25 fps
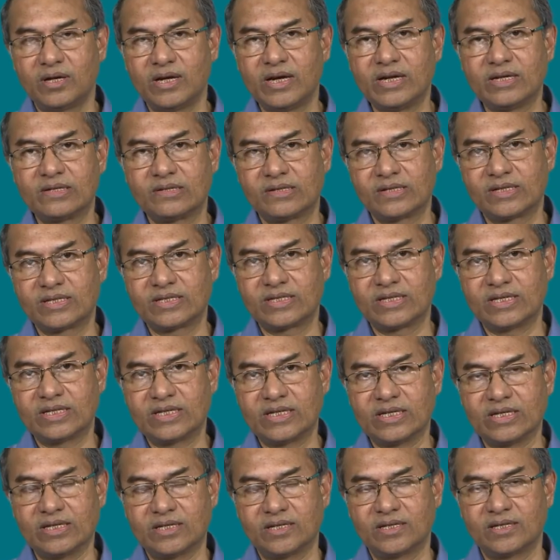interested
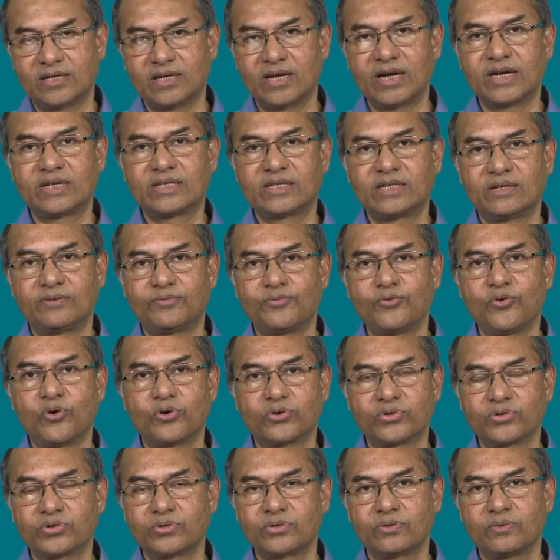in, let us say
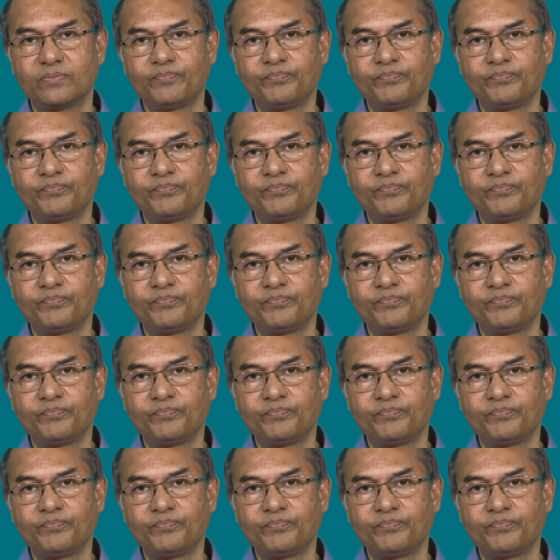force